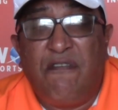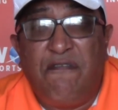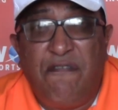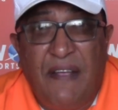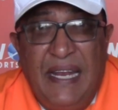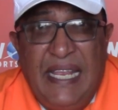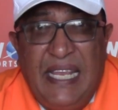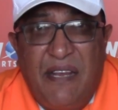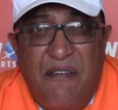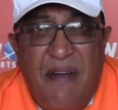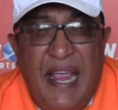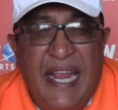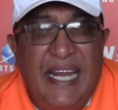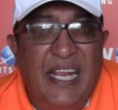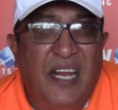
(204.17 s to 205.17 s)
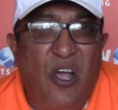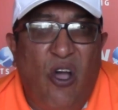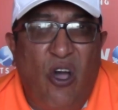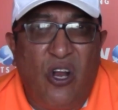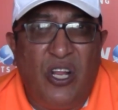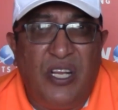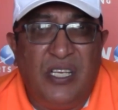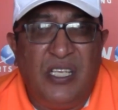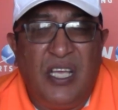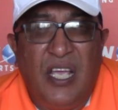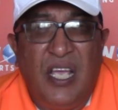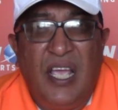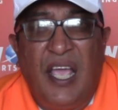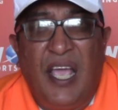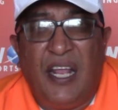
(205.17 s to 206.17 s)
The filly, Rain in Holland,
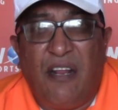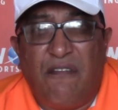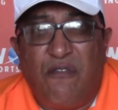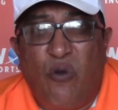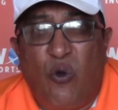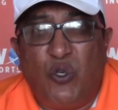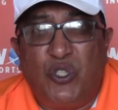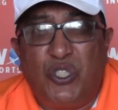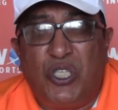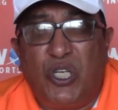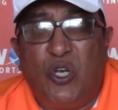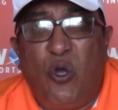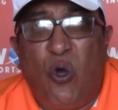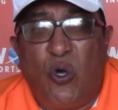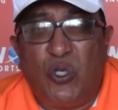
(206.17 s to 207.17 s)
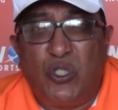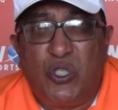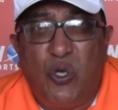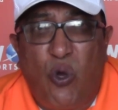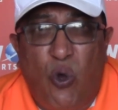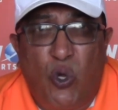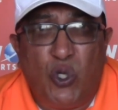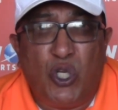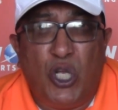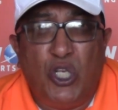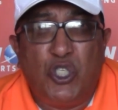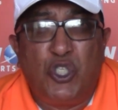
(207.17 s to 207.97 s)
and of course the colt called